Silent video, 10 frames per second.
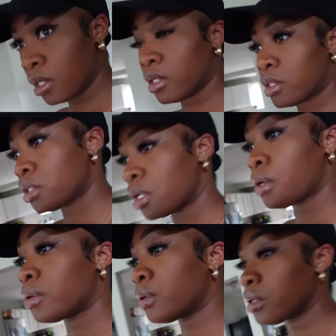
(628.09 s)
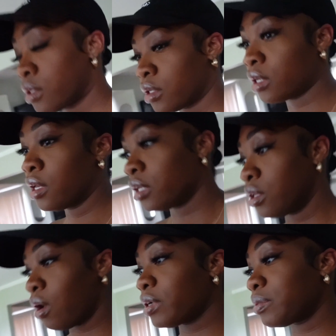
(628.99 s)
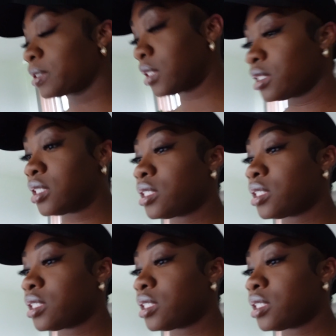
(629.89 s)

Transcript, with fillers: So y'all is pushing this